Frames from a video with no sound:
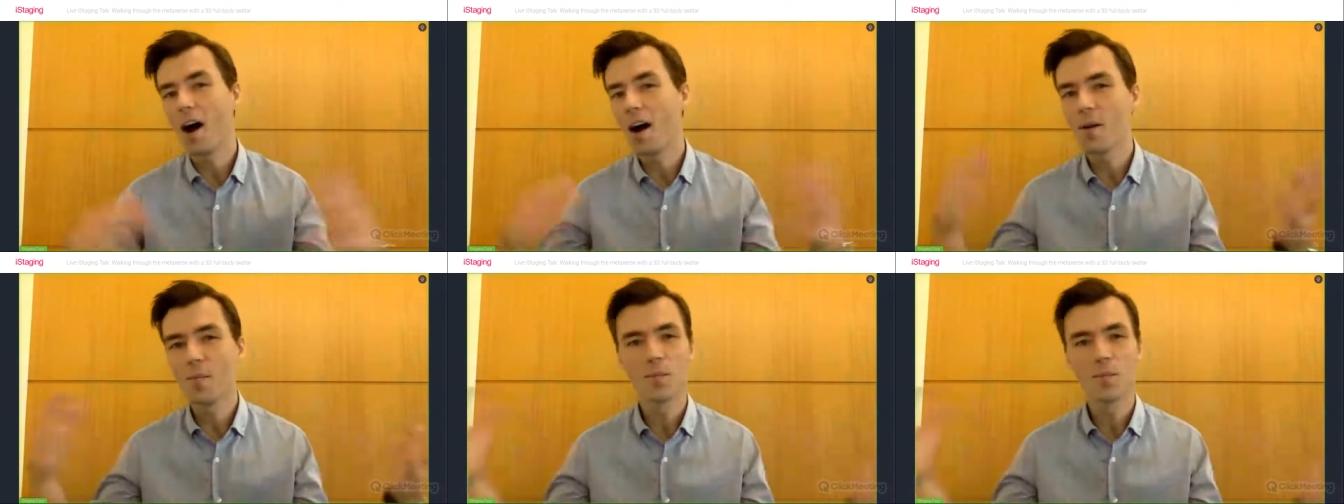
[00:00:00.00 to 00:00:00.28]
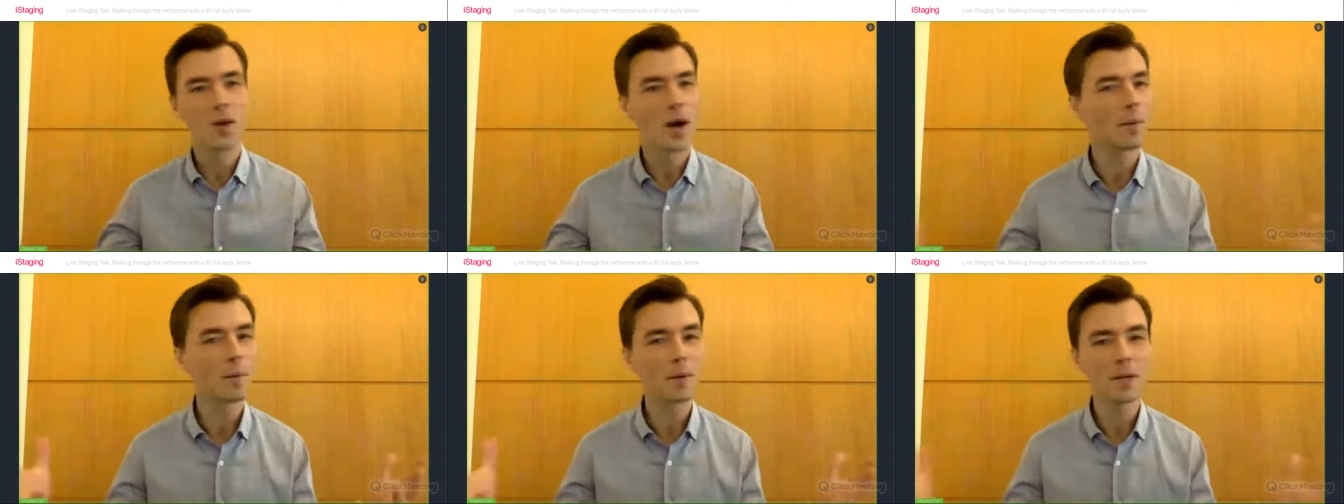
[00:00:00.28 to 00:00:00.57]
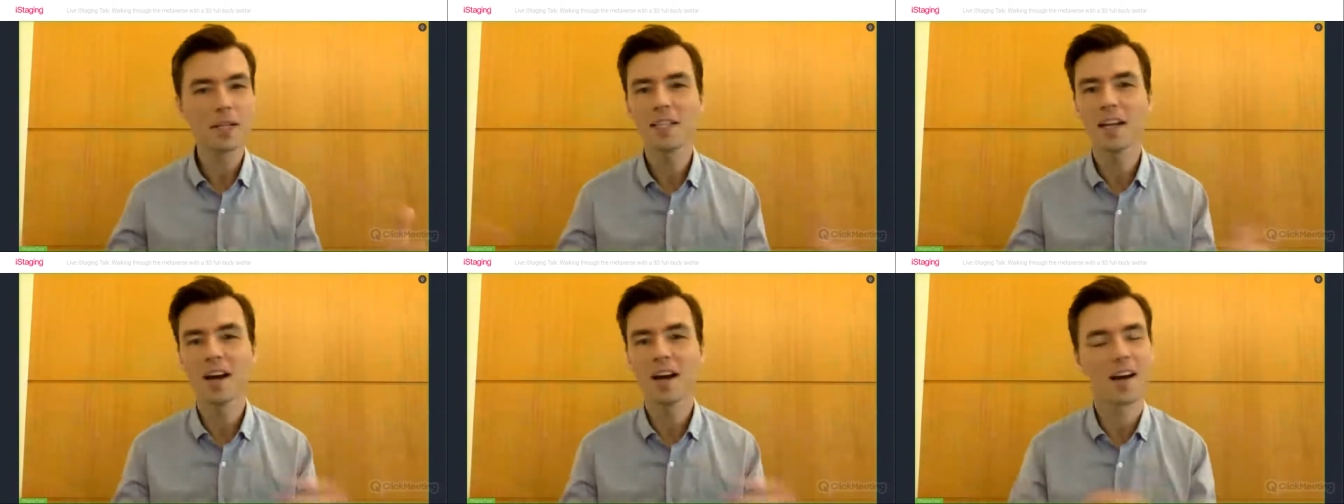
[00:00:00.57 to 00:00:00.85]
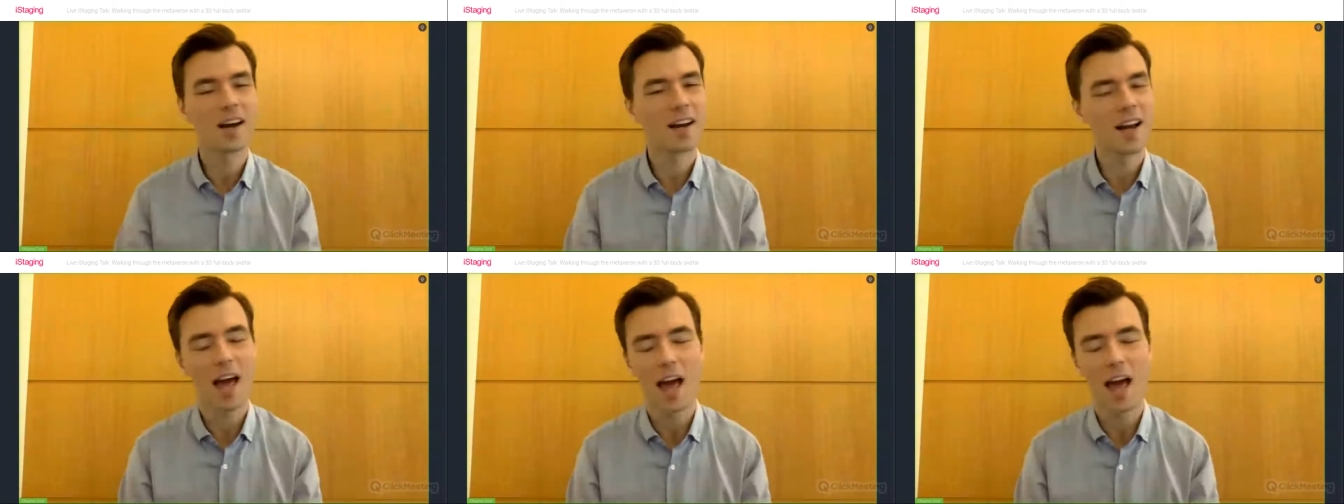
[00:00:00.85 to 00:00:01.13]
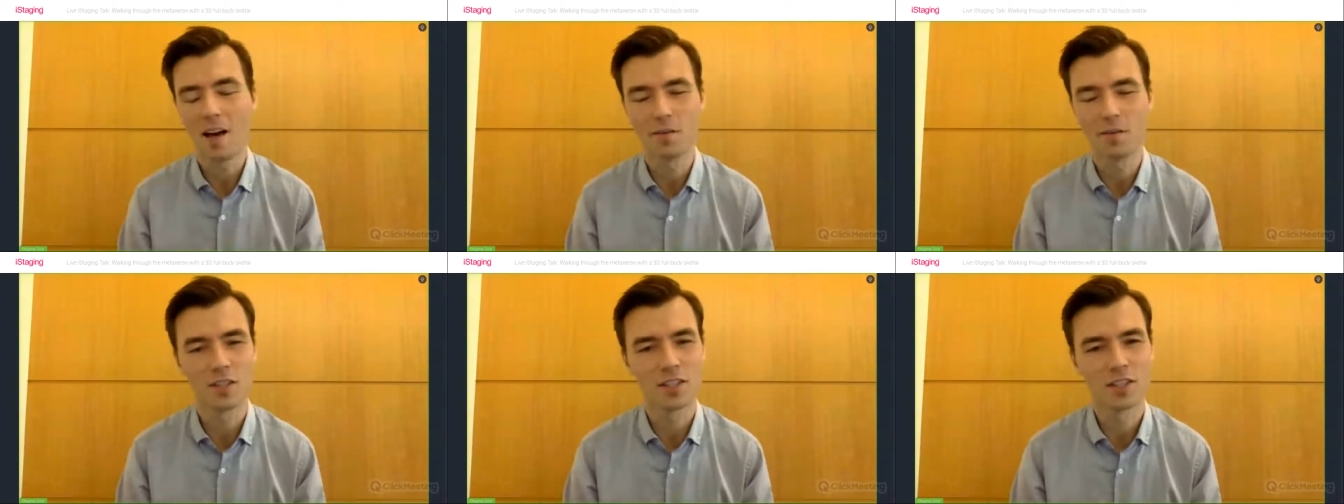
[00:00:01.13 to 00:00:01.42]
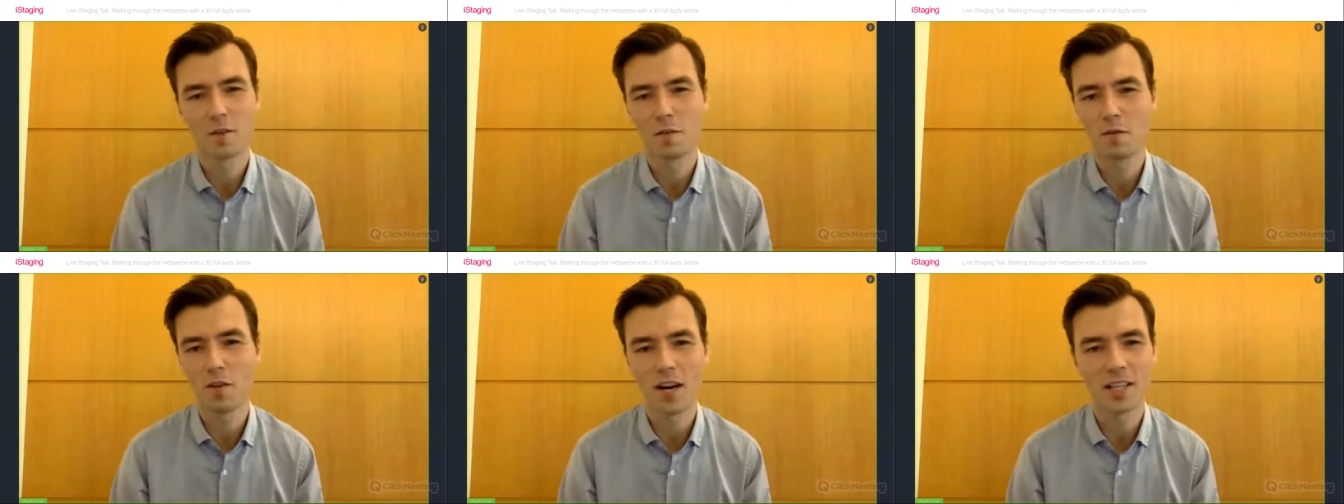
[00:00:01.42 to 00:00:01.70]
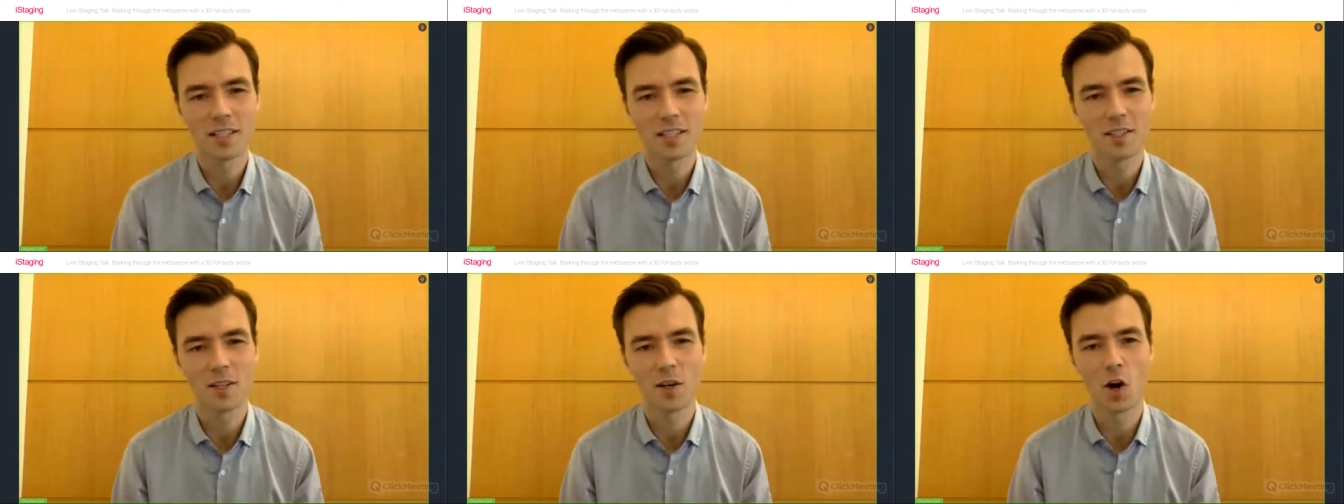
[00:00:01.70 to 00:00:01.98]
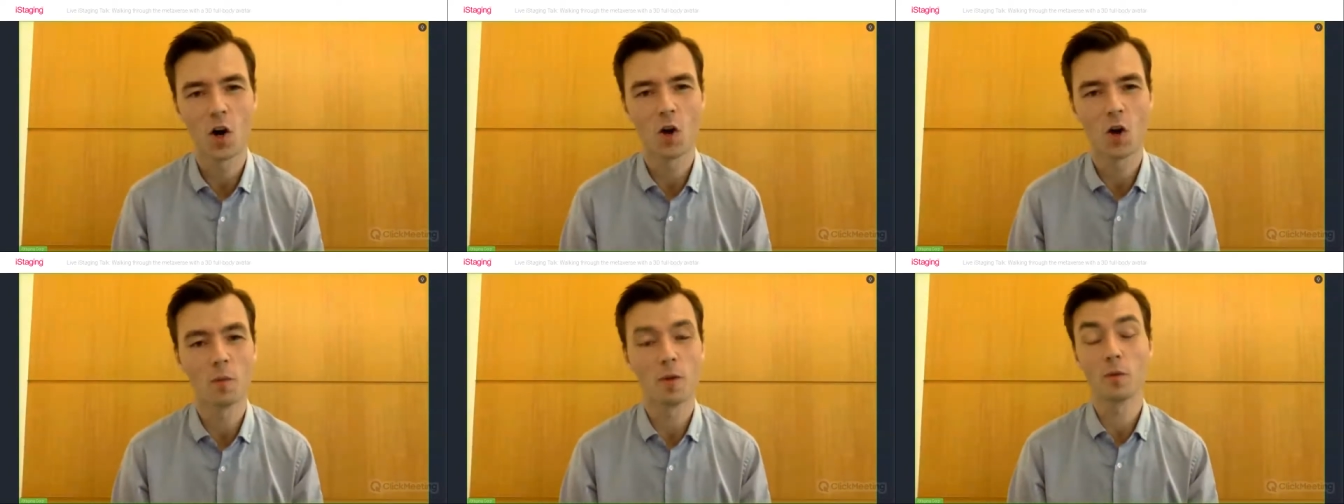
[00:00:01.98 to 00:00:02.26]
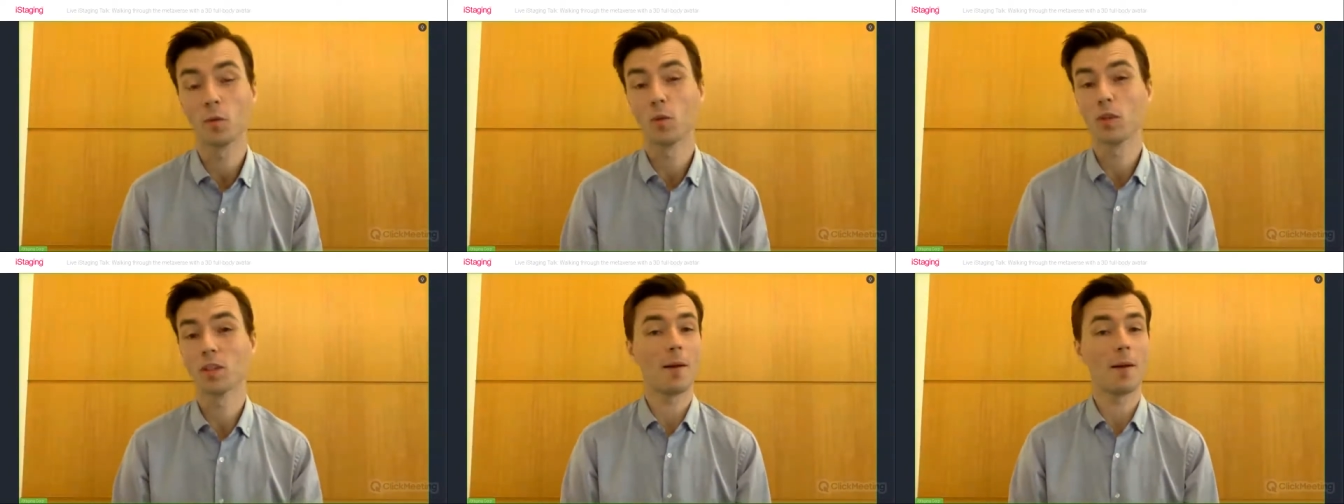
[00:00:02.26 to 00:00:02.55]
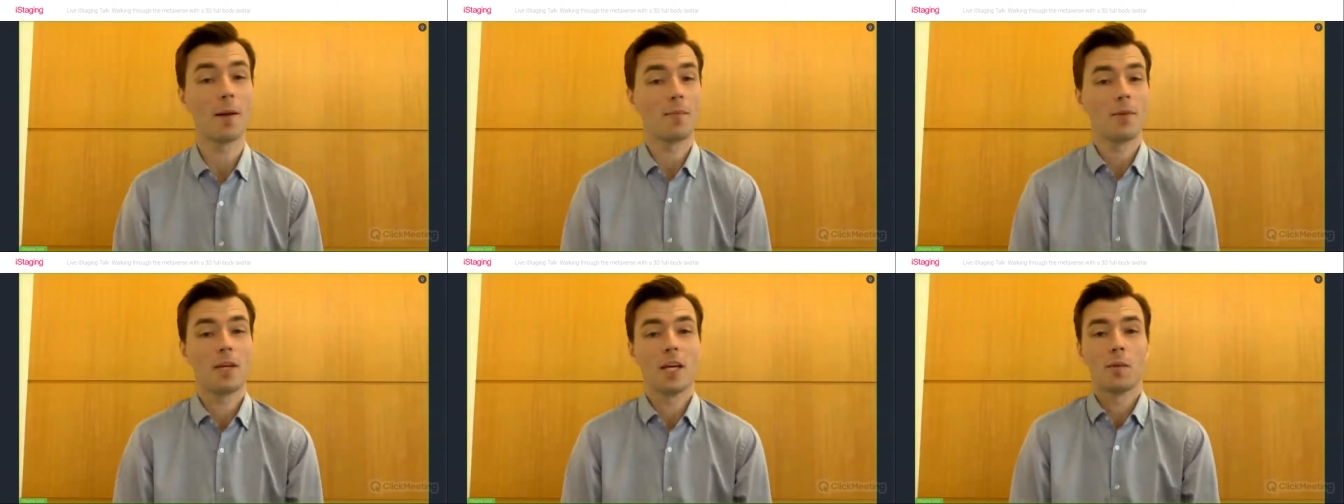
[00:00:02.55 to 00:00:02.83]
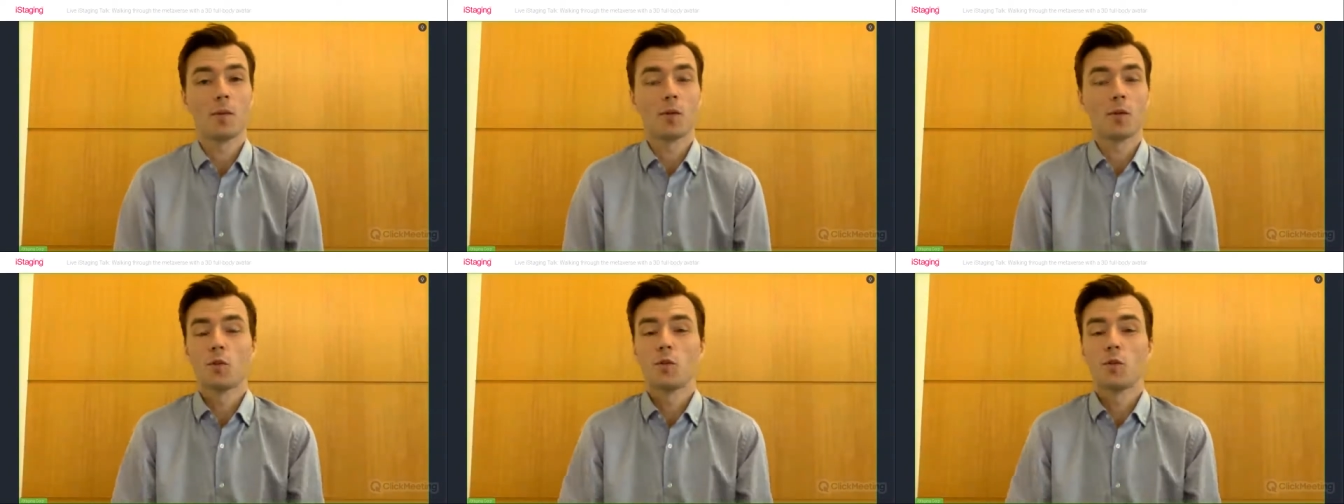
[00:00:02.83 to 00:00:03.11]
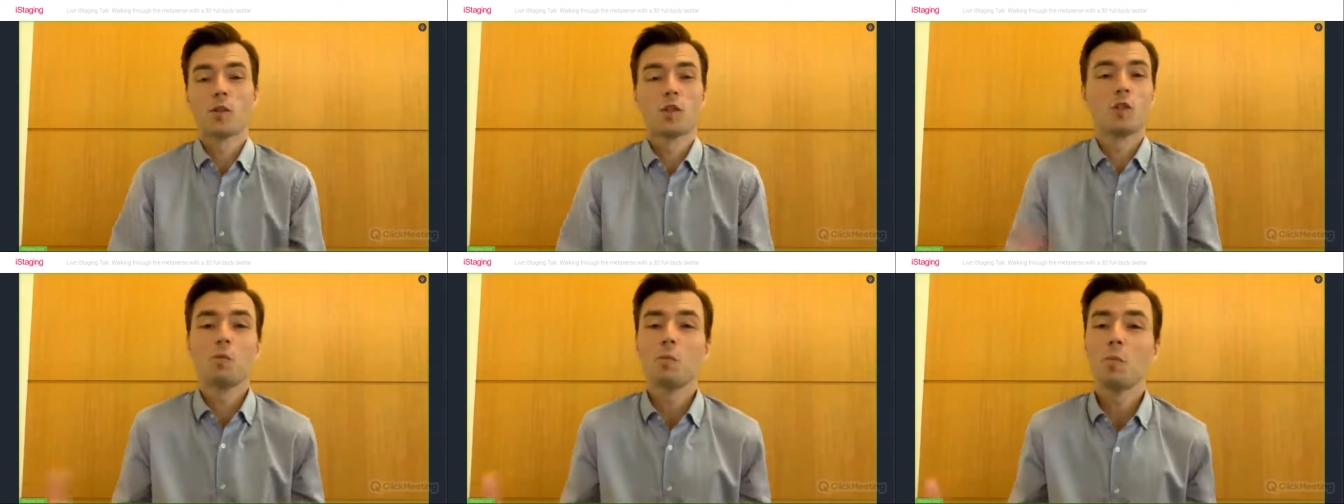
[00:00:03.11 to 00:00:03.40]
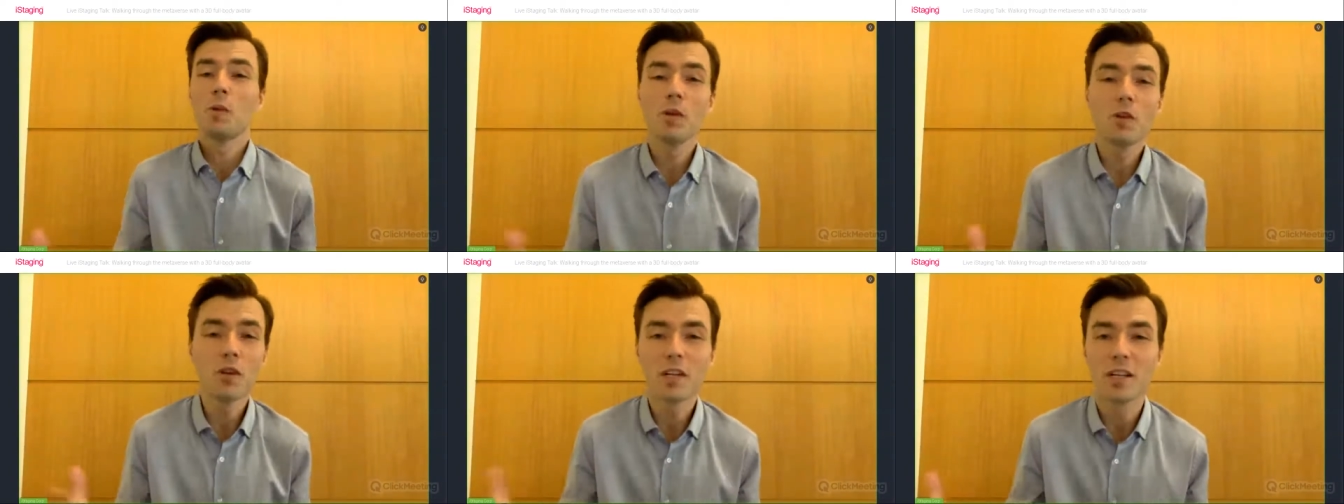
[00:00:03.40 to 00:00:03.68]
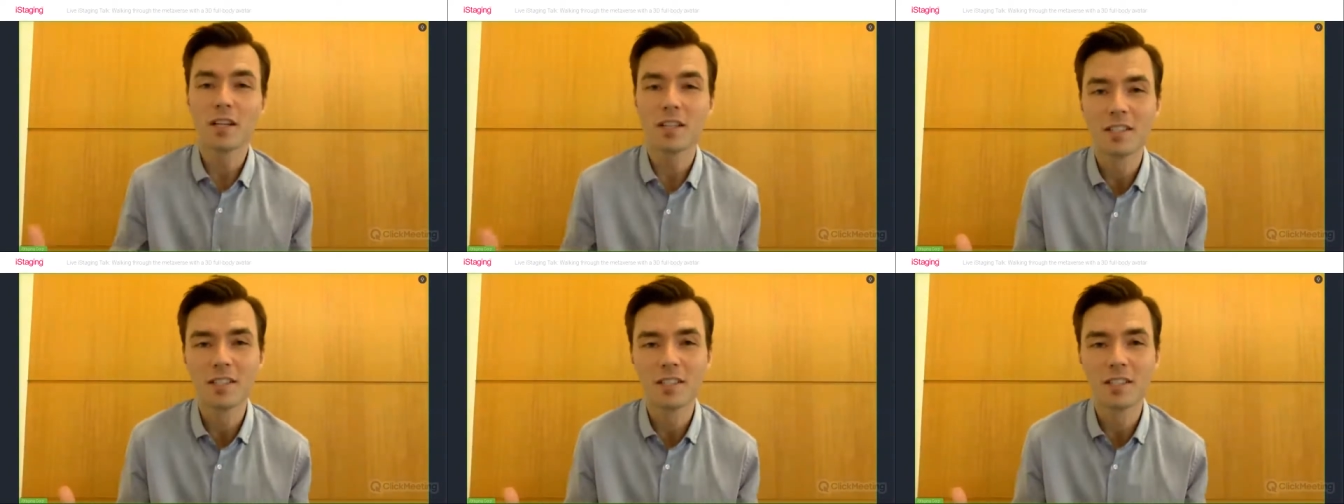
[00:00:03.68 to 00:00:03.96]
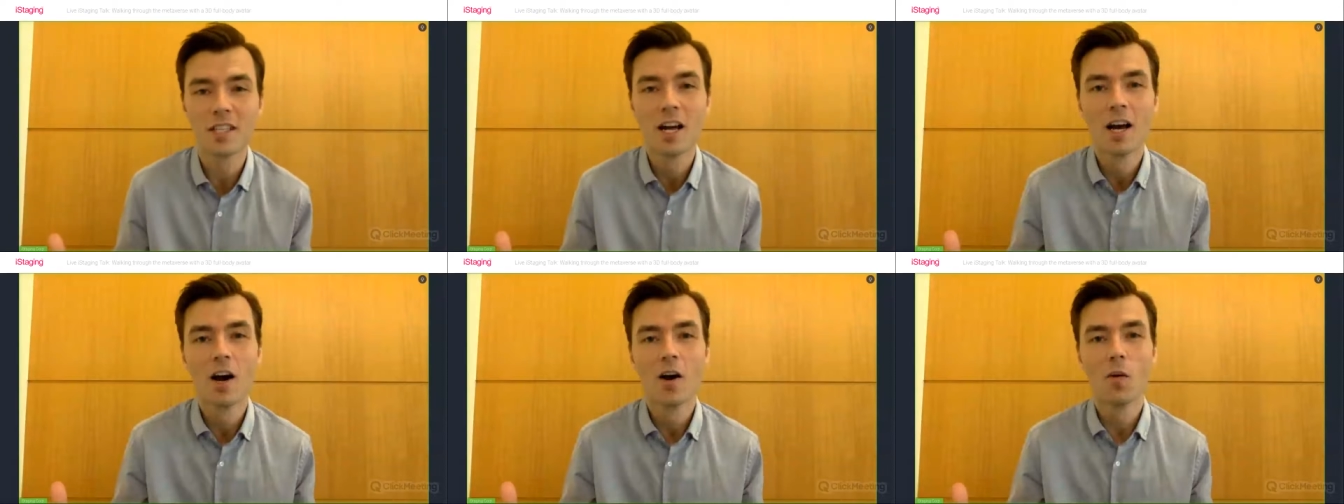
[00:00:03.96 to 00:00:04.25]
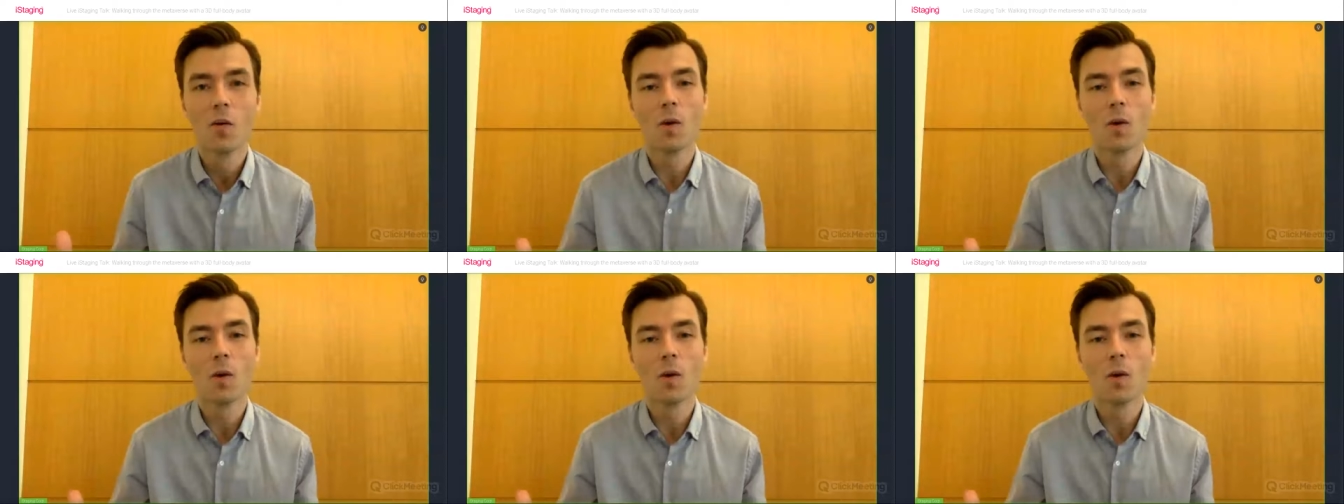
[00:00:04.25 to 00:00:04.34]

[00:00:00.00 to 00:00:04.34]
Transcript: are probably not going to have this device at home and will not be able to experience